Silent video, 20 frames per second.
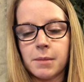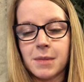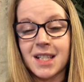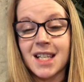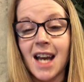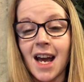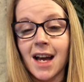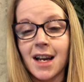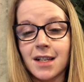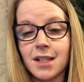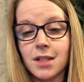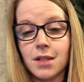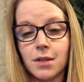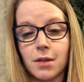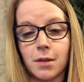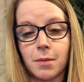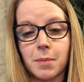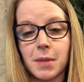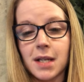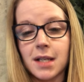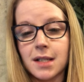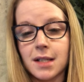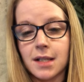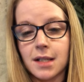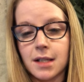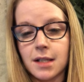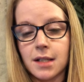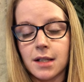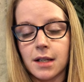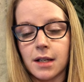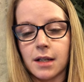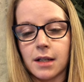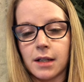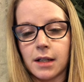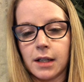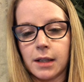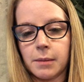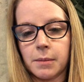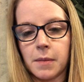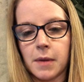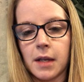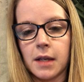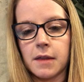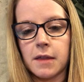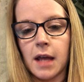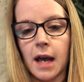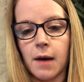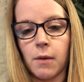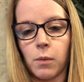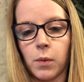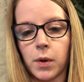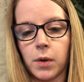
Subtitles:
tasks or pieces, that